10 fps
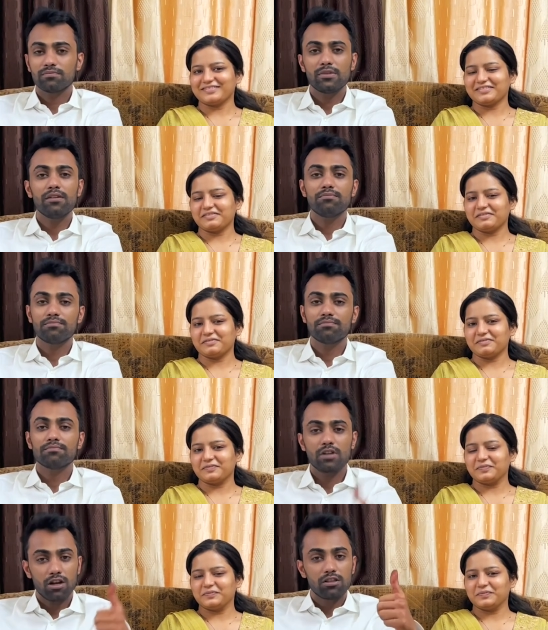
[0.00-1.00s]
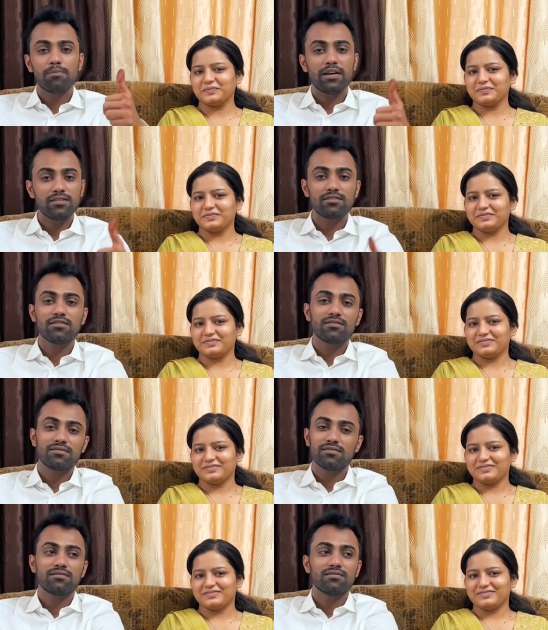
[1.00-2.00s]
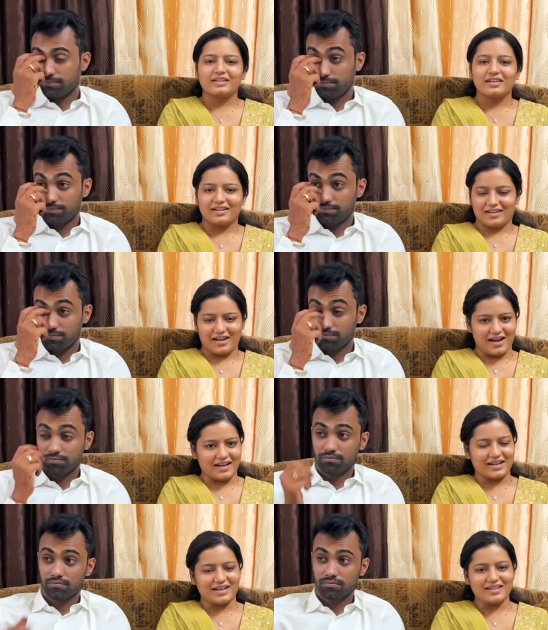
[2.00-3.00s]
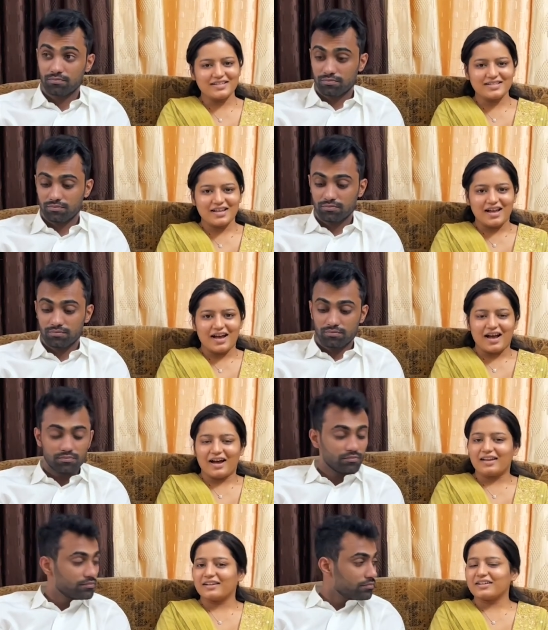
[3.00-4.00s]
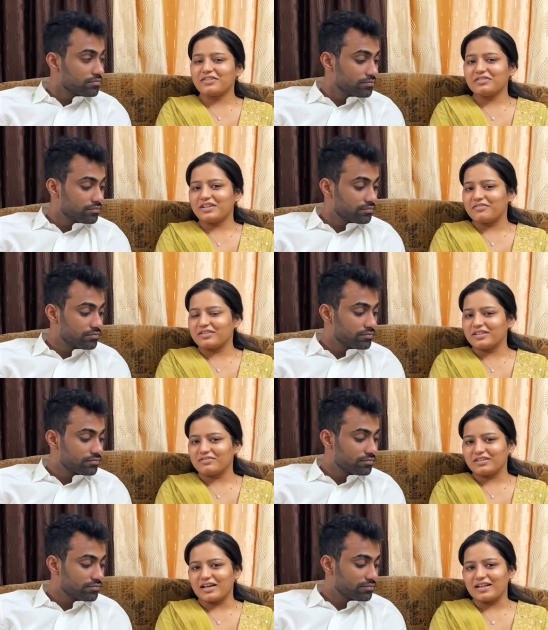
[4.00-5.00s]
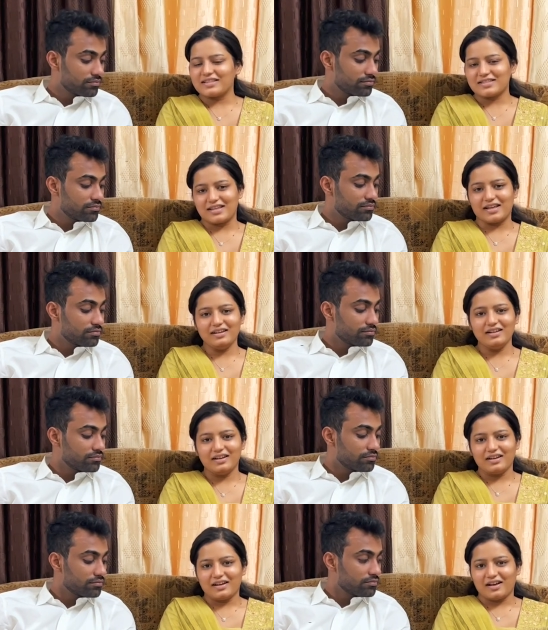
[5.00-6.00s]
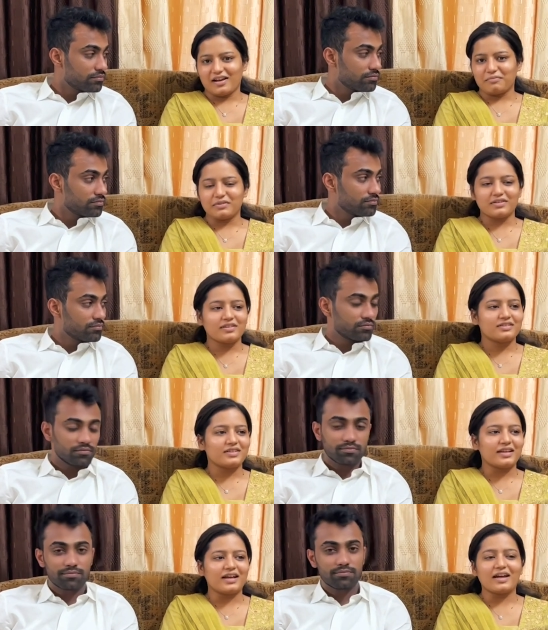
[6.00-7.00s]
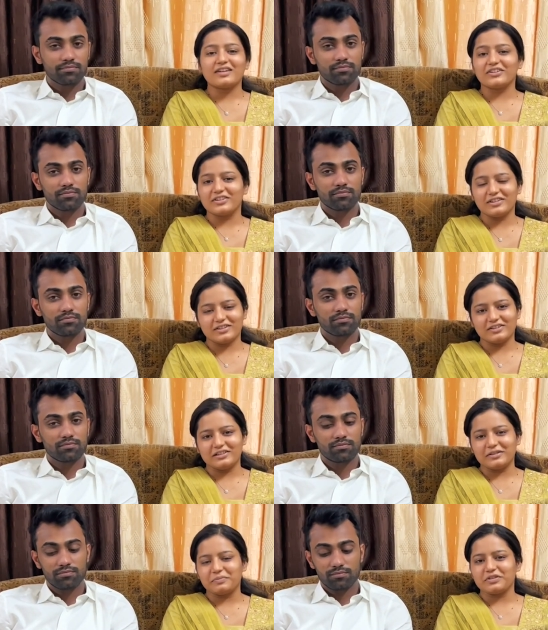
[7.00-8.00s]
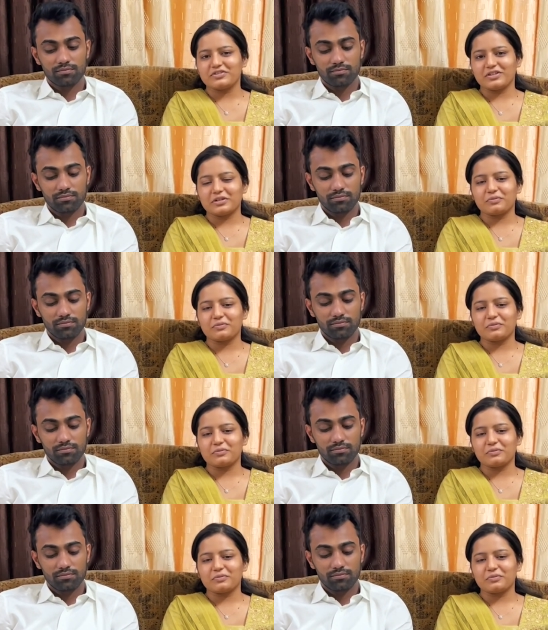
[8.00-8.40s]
Speaker 1: Yeah, all the best.
Speaker 2: Hi guys, I agree with everything Vedant said. I mean, the thing I really, really appreciate